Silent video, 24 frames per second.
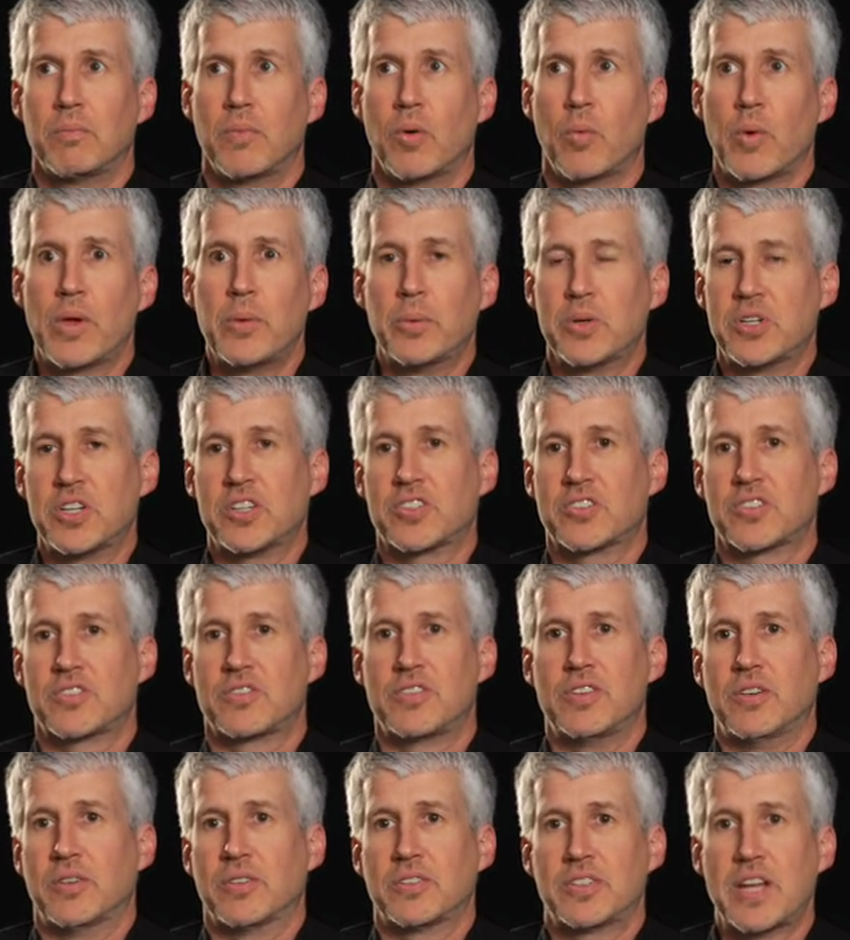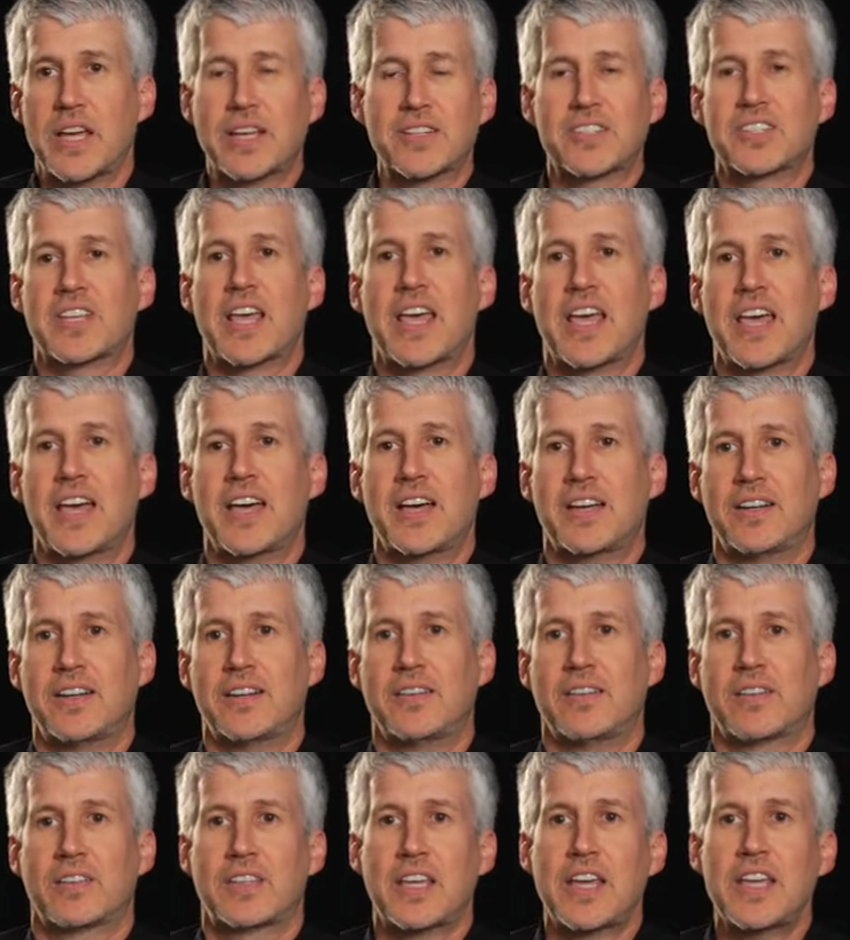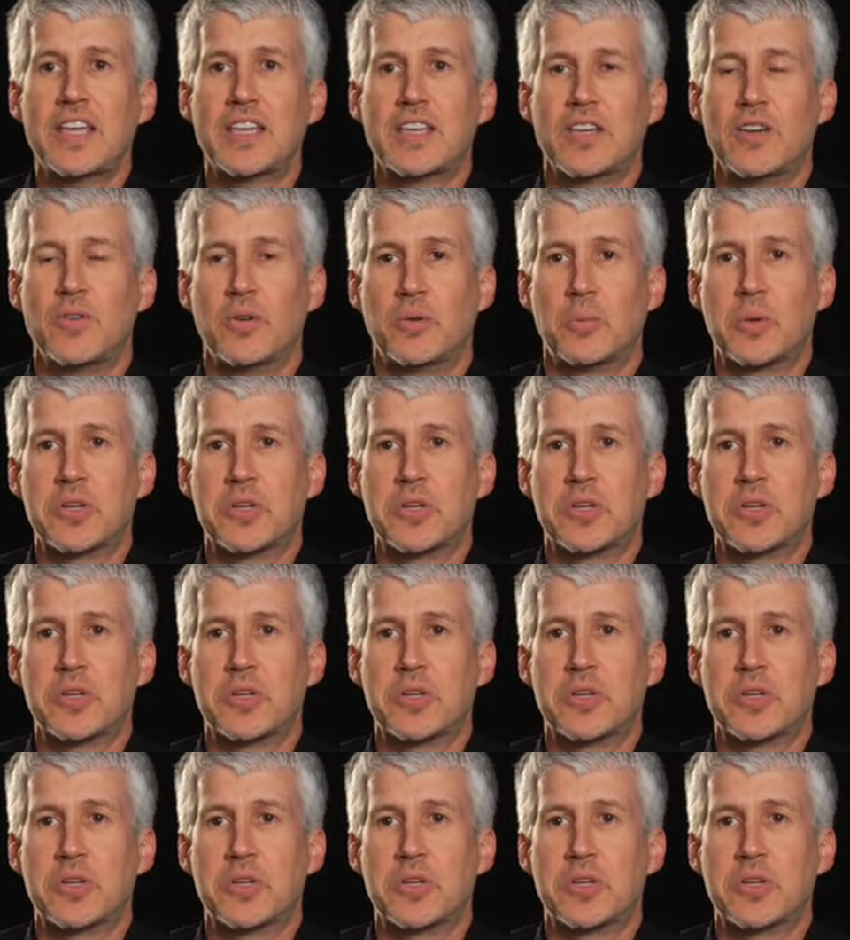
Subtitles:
we were just, take a scan and thank you,